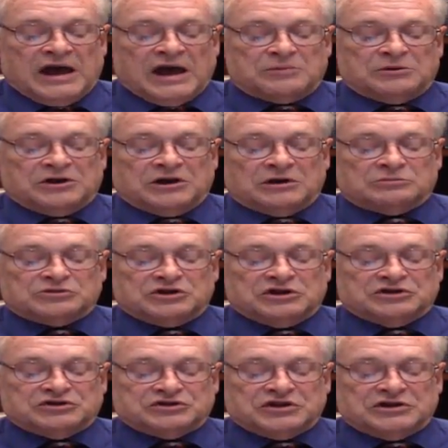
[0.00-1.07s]
and becomes
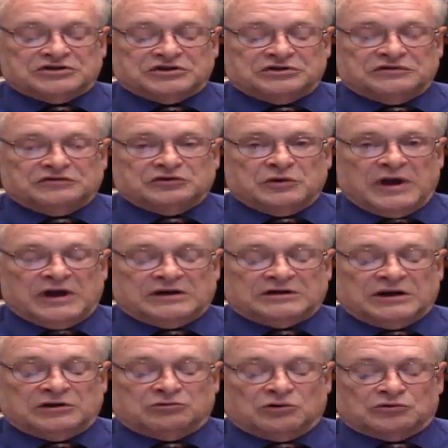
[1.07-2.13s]
insensitive to
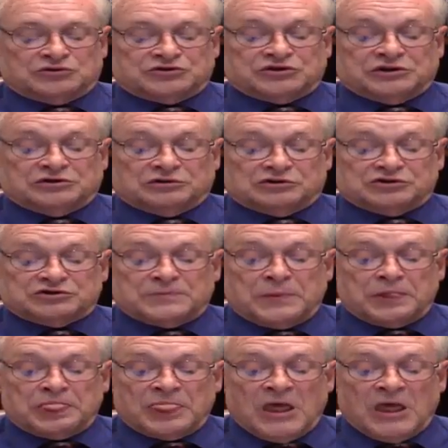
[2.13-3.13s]
anti-growth signals.